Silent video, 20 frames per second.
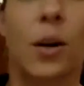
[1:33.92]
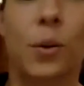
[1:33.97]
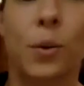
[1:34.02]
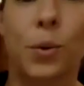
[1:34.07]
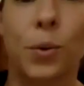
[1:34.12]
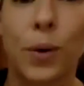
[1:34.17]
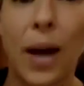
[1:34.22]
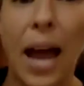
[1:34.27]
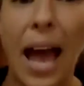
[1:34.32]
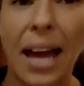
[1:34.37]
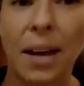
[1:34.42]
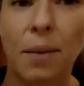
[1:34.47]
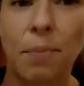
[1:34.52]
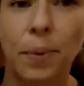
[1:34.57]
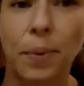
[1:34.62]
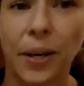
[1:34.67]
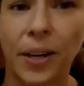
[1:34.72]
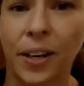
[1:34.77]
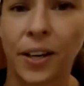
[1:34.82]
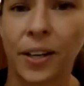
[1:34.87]
Red
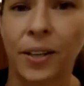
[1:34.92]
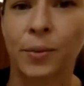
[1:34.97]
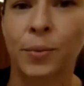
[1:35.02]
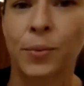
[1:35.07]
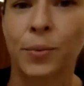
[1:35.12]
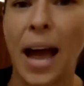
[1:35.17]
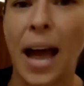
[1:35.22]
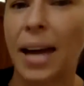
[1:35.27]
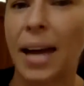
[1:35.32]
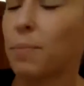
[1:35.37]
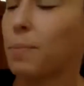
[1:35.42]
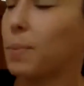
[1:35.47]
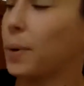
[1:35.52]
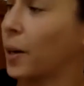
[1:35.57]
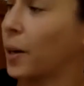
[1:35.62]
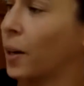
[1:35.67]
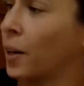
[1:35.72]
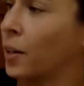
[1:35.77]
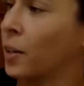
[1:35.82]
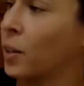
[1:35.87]
bird,
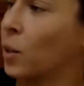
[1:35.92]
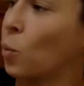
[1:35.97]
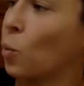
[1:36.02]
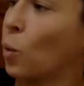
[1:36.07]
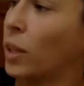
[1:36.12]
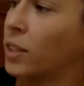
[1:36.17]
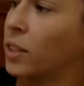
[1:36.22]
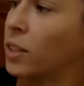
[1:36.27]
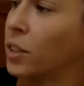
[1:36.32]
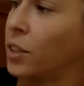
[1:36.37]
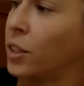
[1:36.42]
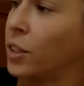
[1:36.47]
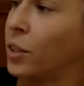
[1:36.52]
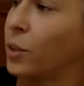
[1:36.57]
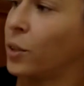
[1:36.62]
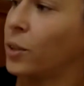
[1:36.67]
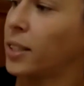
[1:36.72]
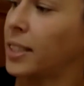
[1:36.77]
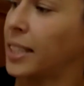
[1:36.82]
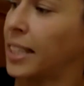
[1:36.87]
what do
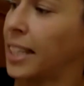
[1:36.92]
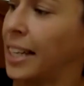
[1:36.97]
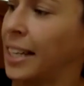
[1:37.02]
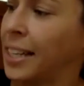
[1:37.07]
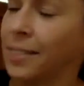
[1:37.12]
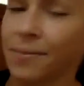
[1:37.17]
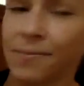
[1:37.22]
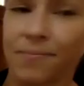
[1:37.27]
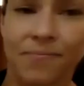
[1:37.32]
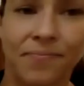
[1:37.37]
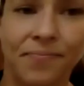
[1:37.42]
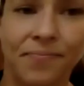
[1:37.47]
you see?